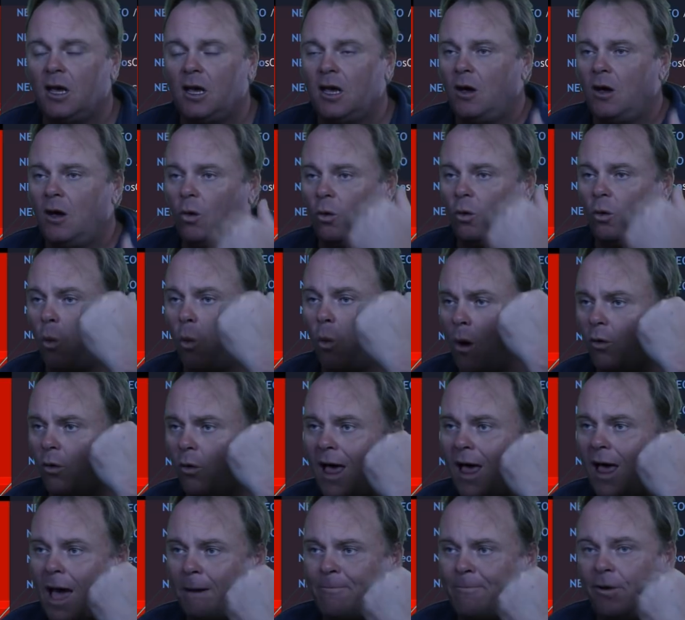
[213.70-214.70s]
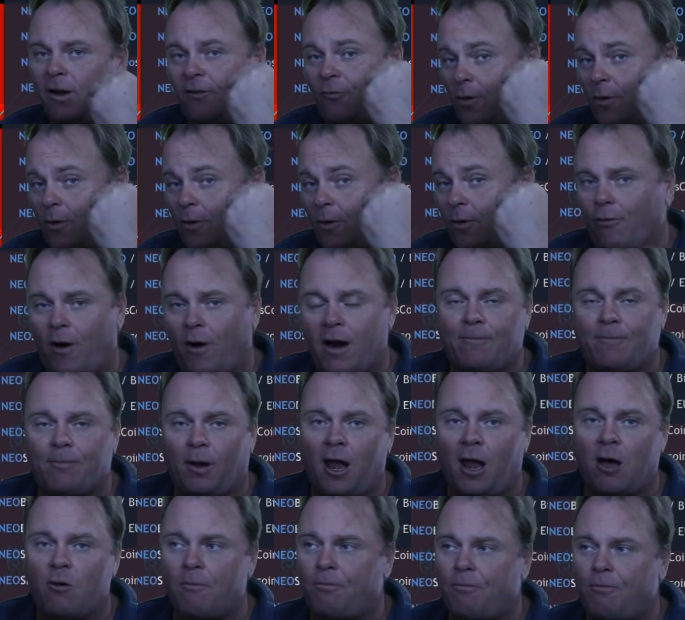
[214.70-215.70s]
What will happen if we break
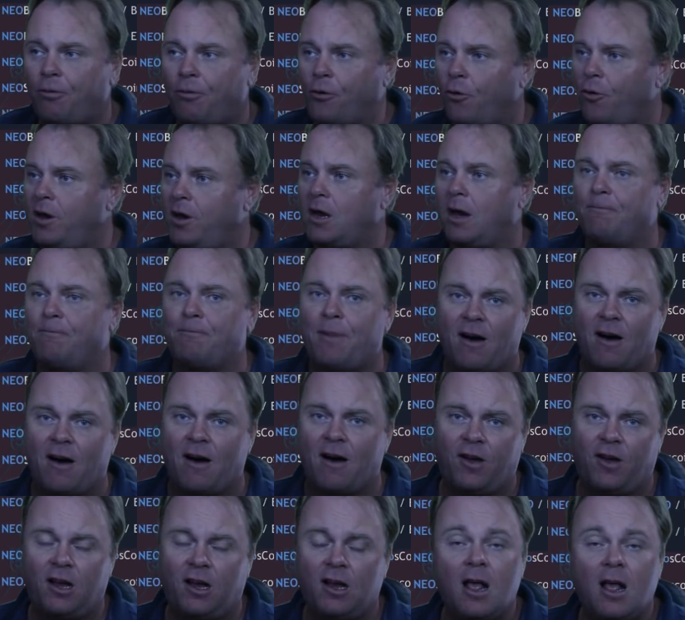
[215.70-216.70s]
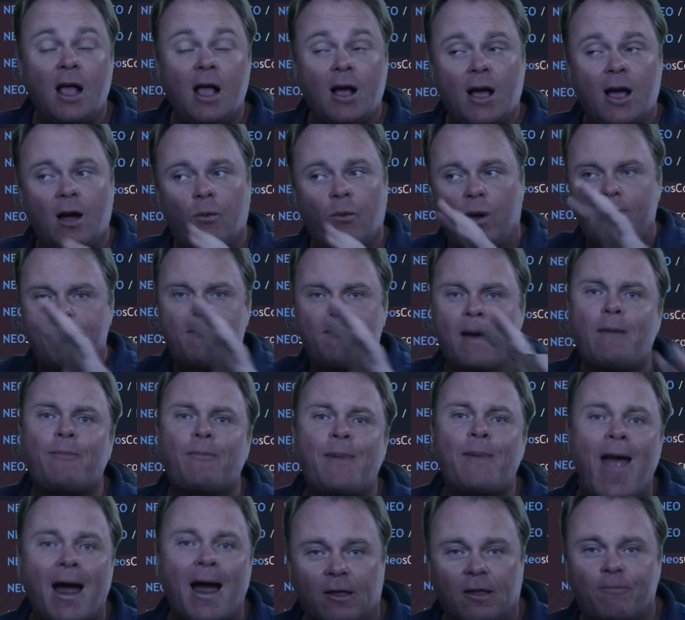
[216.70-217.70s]
below a point, above it? We map
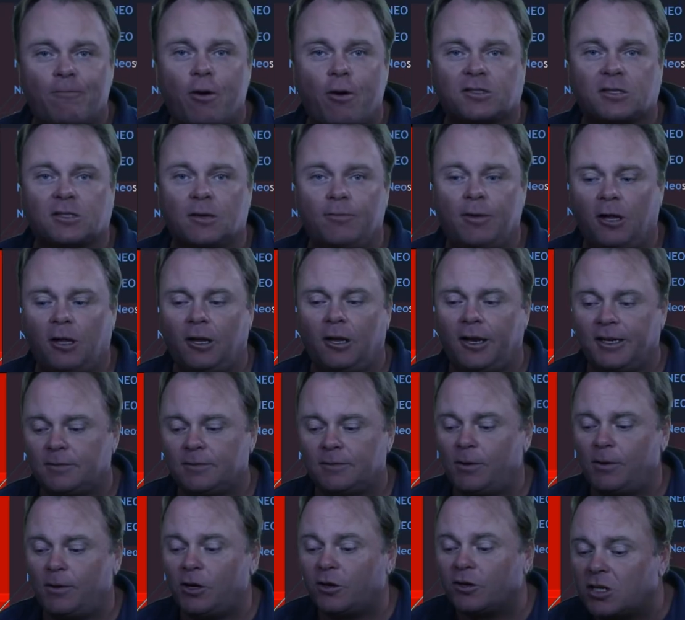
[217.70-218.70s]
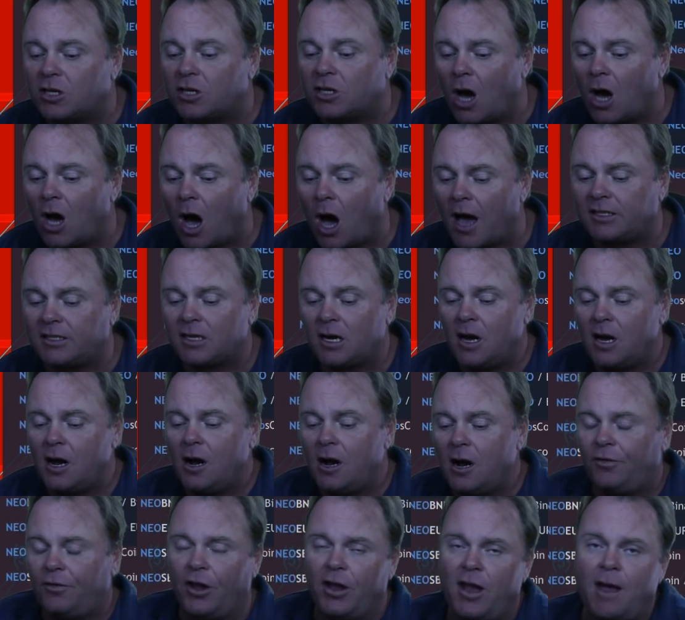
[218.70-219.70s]
out the possibilities, because, guys,
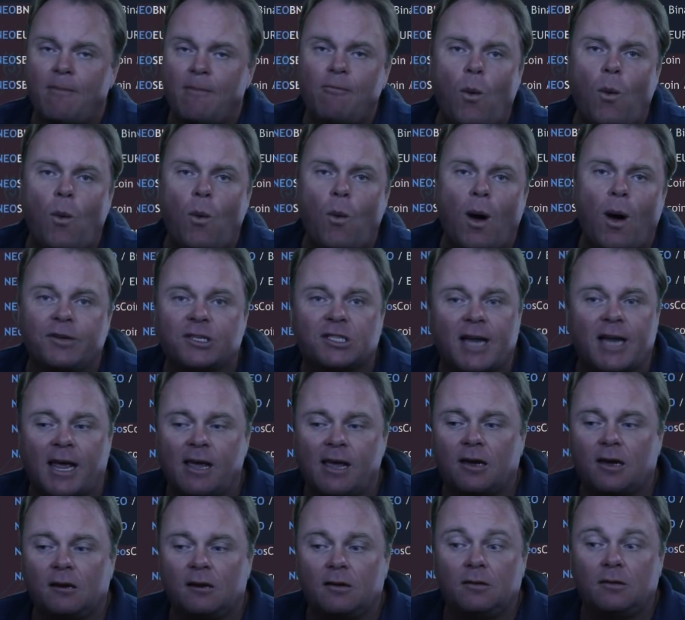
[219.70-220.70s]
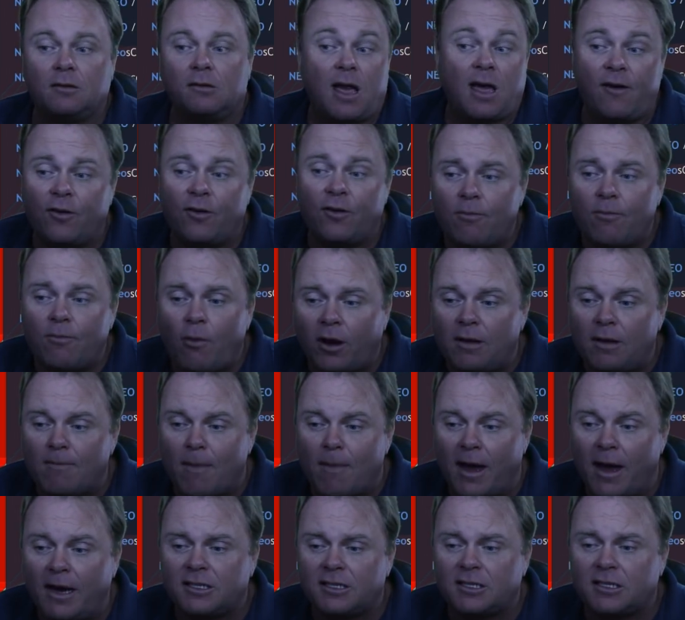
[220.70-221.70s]
the number one mistake everybody
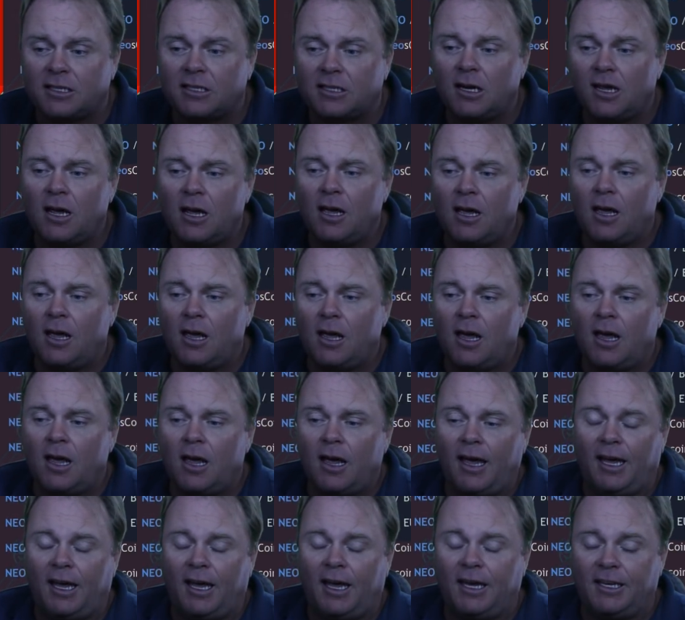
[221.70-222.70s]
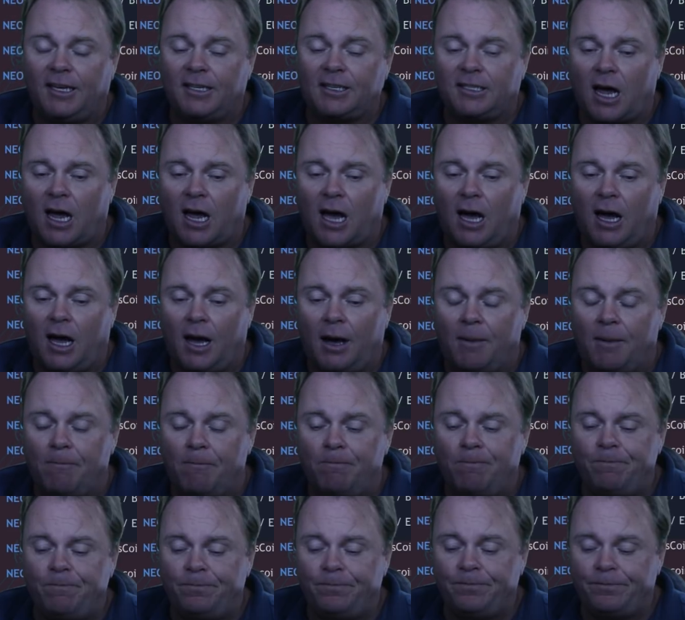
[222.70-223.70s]
makes is
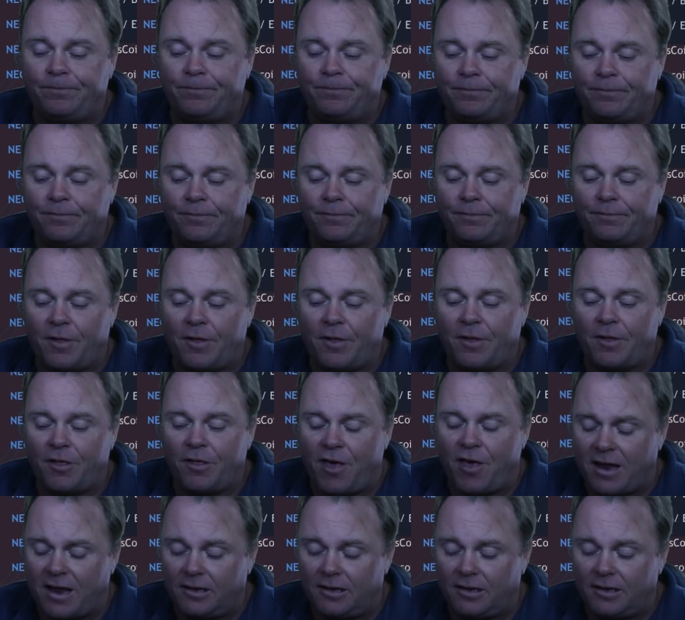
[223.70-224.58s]
that